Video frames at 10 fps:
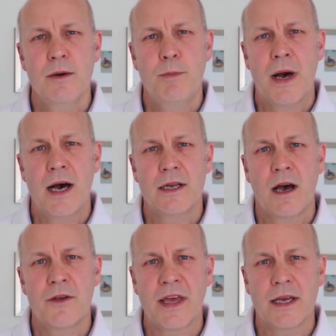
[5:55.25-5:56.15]
But
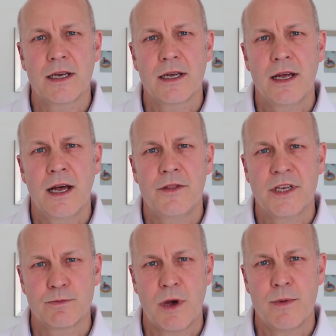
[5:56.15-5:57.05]
I think at
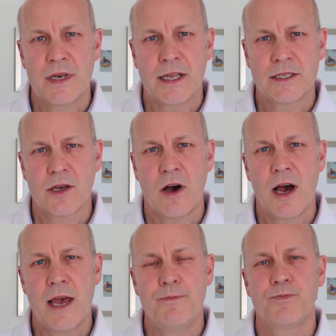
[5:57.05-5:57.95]
this moment in
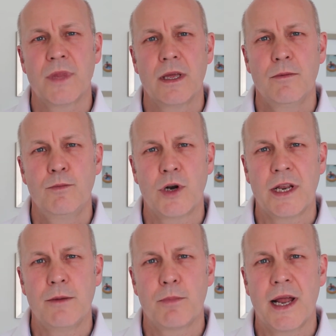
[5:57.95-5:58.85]
time,
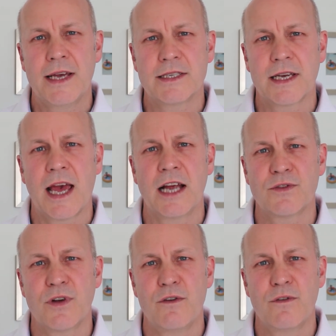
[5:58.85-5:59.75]
putting in place a cash
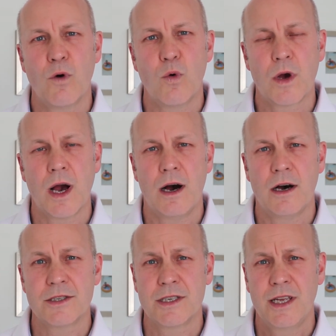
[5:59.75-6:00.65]
flow
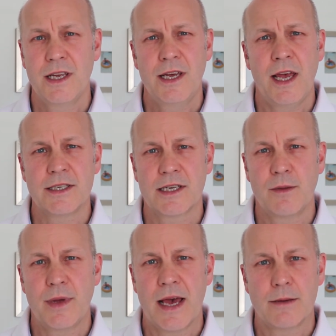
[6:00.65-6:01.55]
forecast is
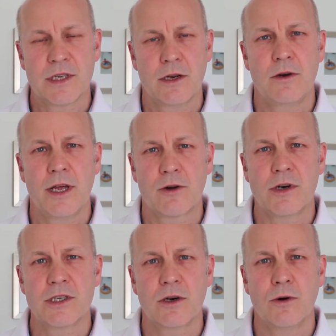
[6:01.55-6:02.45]
going to be absolutely
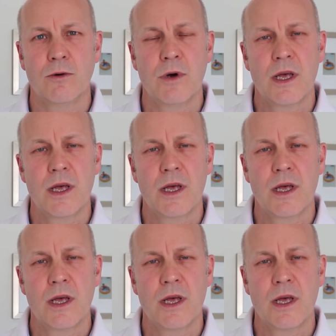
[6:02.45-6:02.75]
critical